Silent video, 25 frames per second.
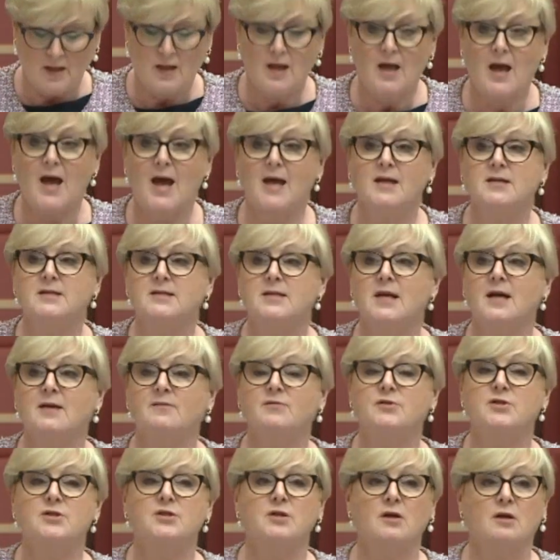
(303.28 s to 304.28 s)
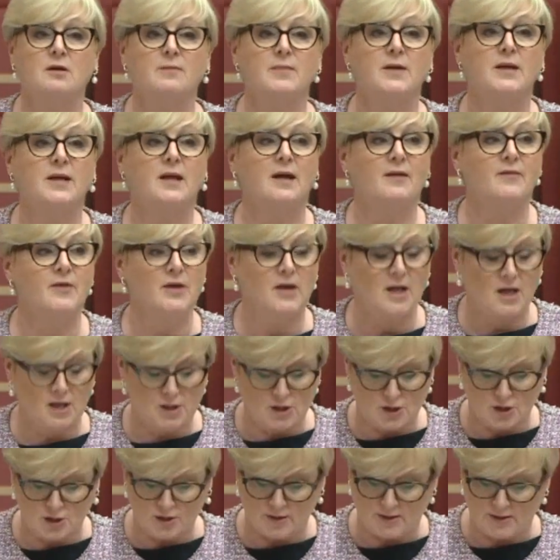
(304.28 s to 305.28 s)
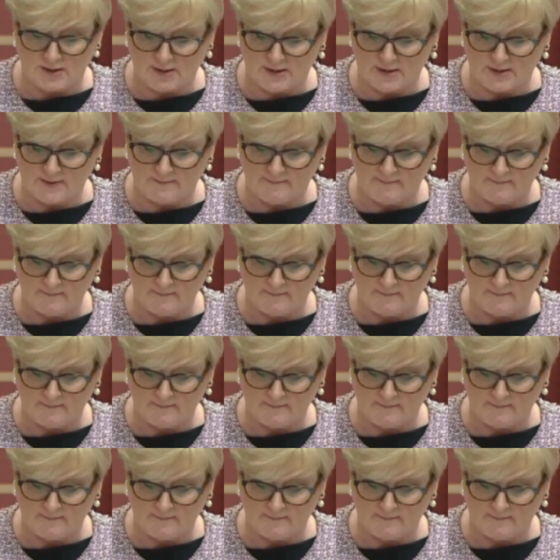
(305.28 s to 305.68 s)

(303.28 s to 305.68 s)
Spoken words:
as have so many other nations.